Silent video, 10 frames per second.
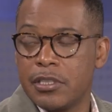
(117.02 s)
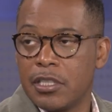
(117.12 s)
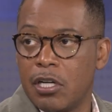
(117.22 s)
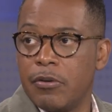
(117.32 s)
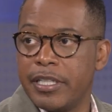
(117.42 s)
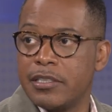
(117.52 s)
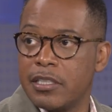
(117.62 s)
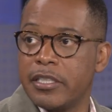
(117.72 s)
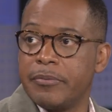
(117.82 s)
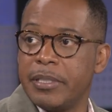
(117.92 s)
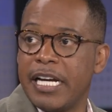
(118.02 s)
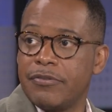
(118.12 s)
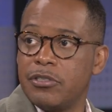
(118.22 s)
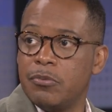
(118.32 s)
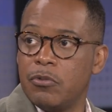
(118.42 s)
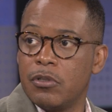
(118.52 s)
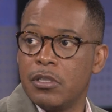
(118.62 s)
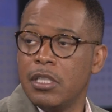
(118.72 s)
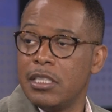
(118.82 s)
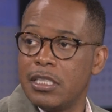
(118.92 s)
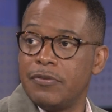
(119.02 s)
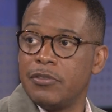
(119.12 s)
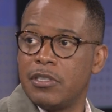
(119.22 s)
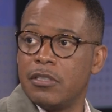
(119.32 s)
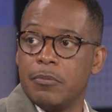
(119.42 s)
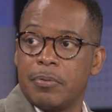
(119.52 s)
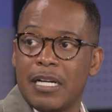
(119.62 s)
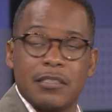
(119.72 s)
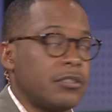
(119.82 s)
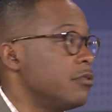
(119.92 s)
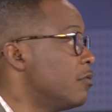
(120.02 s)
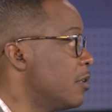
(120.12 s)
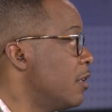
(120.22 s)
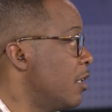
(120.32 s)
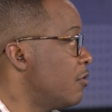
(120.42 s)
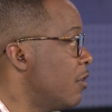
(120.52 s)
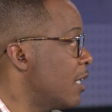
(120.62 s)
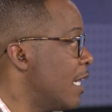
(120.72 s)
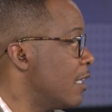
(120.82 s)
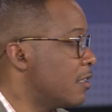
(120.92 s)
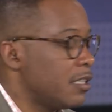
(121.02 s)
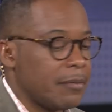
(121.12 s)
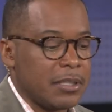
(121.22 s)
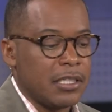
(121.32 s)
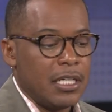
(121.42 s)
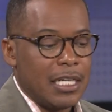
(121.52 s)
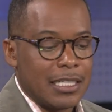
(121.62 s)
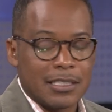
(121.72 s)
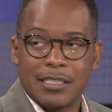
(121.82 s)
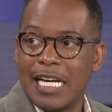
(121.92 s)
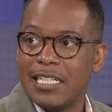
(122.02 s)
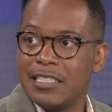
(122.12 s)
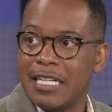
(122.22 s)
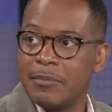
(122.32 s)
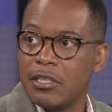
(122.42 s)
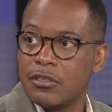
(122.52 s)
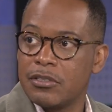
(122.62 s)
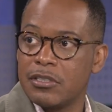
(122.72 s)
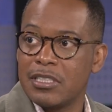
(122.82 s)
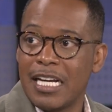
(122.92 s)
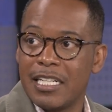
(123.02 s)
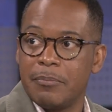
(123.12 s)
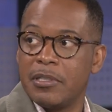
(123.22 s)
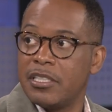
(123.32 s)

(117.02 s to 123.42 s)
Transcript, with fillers: and co-eds, they're going to be after you more than if you kill prostitutes and drug addicts. And I mean, it's a sad indictment on society, but